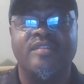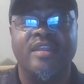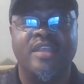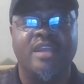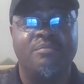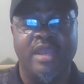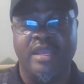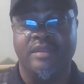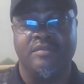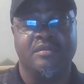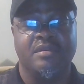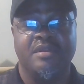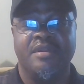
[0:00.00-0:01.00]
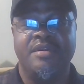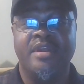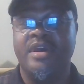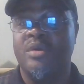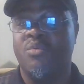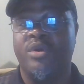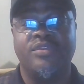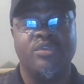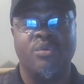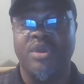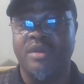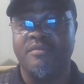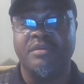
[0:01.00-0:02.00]
that that makes. None
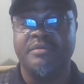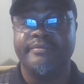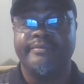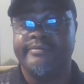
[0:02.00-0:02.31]
whatsoever.